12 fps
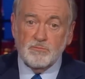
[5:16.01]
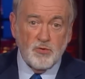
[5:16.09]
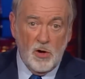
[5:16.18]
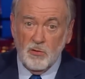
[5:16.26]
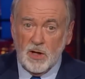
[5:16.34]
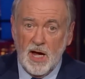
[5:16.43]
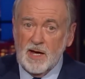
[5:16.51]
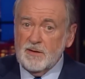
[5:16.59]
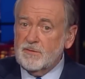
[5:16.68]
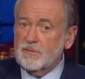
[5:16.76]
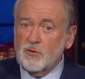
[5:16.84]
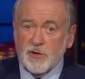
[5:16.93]

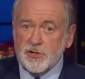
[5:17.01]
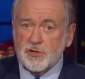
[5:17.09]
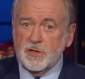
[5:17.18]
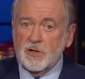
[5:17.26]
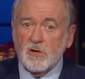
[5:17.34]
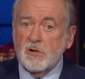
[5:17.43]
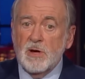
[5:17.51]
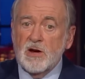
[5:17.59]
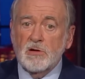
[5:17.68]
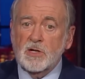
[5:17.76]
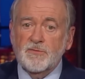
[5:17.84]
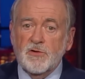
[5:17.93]
pro-life, Christian, or
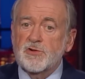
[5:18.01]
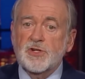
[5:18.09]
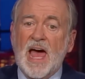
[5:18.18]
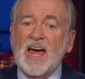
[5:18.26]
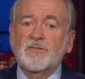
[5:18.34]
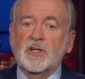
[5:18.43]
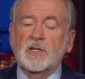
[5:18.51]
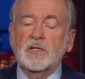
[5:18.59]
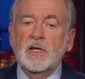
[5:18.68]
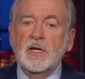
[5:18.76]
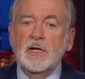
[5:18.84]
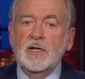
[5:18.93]
America First advocate